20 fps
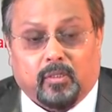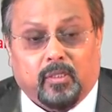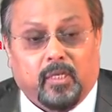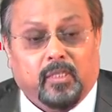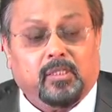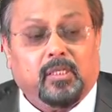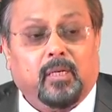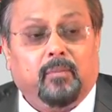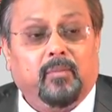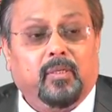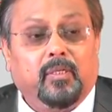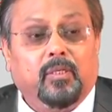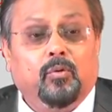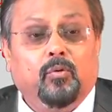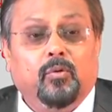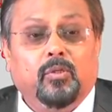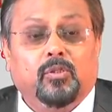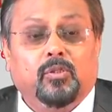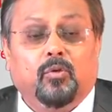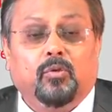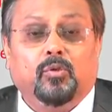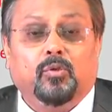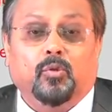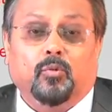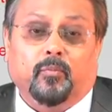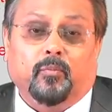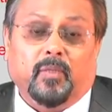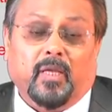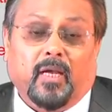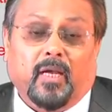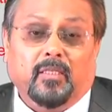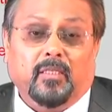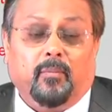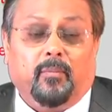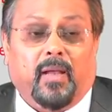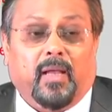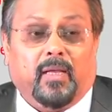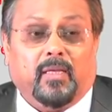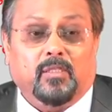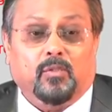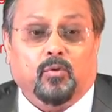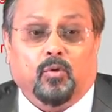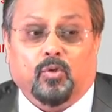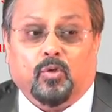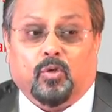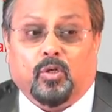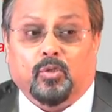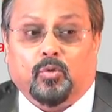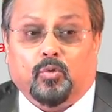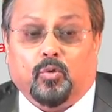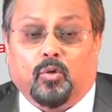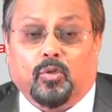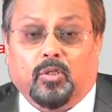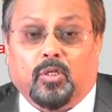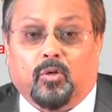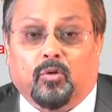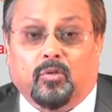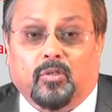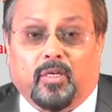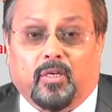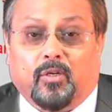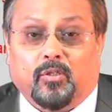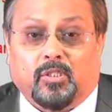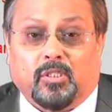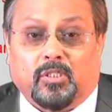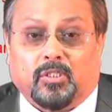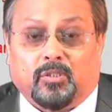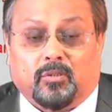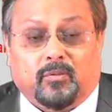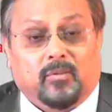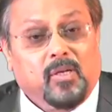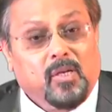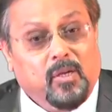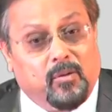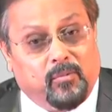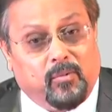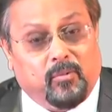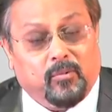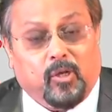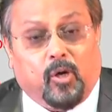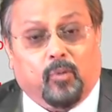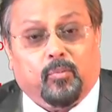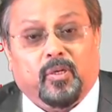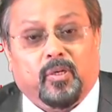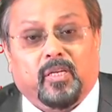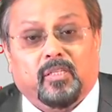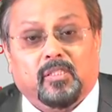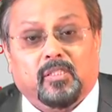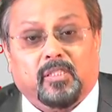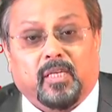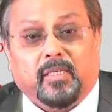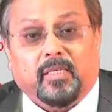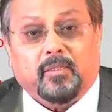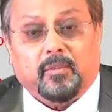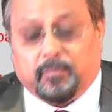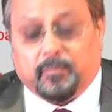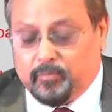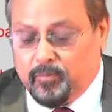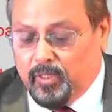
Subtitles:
There is somebody who is going to, behind the back, is going to control the whole negotiation from the opponent's side.